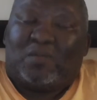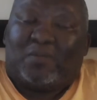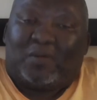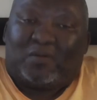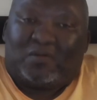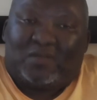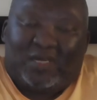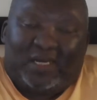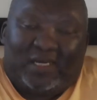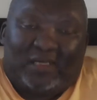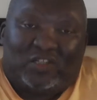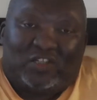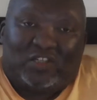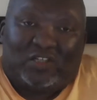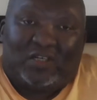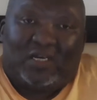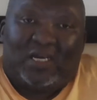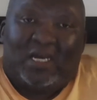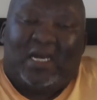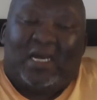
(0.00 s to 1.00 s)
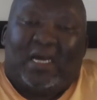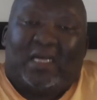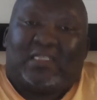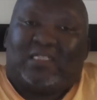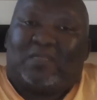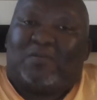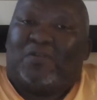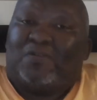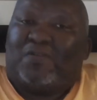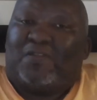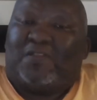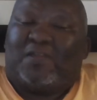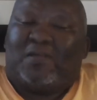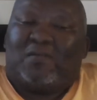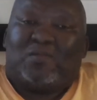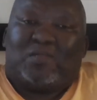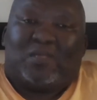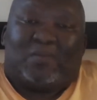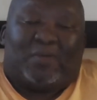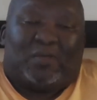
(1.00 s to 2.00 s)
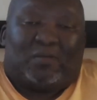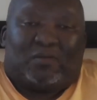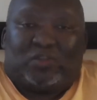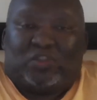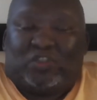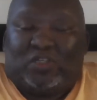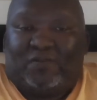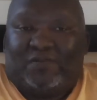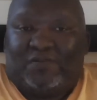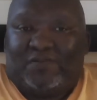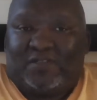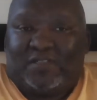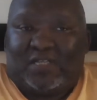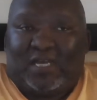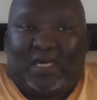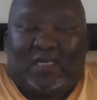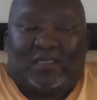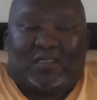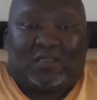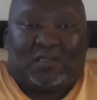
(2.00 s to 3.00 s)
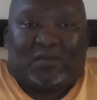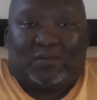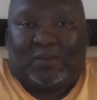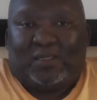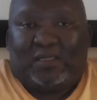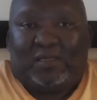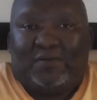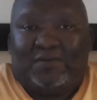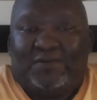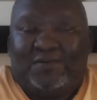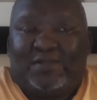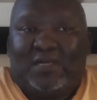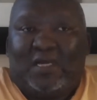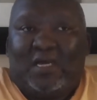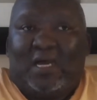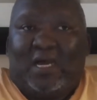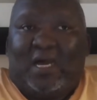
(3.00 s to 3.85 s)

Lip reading: are about nature, and some of the themes are about chiefs and queens,